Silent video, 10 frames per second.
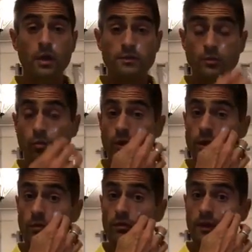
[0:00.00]
So what
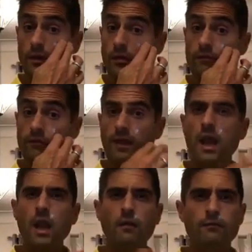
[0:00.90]
you think of that
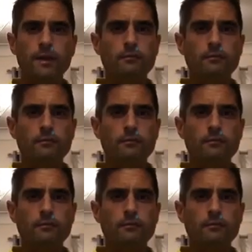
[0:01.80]
lovely,